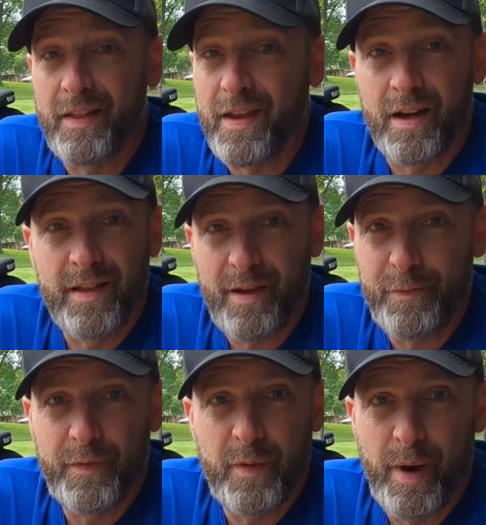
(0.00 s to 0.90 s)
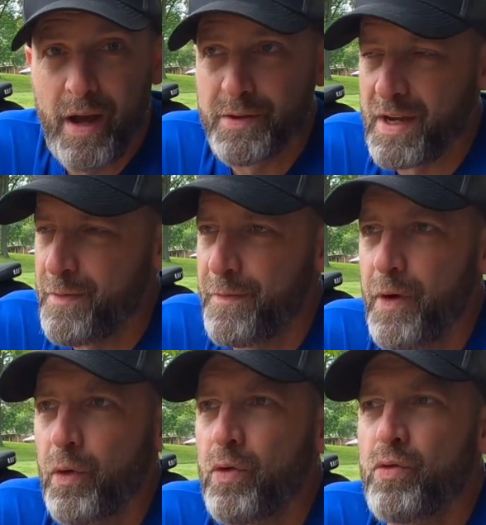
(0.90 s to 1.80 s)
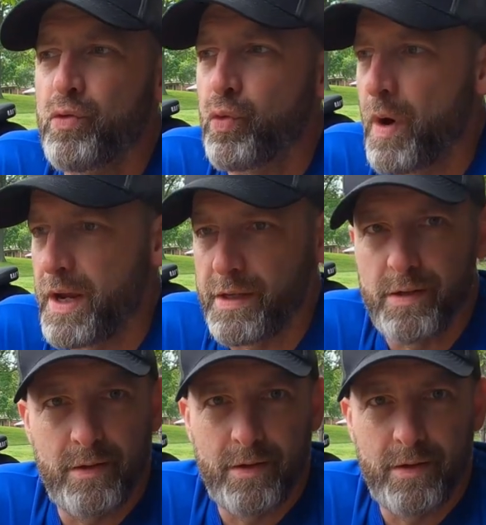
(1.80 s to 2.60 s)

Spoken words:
at the end of that 50 miles, I felt great.